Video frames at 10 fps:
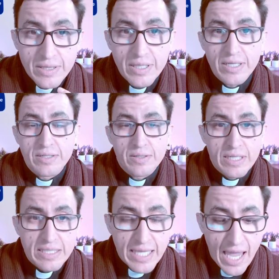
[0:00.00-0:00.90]
that
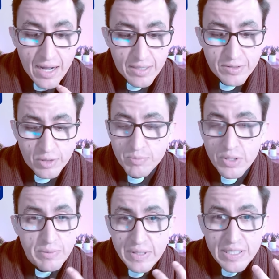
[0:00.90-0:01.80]
it can, some
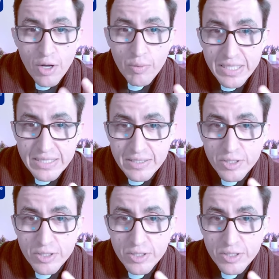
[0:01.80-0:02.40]
we notice it.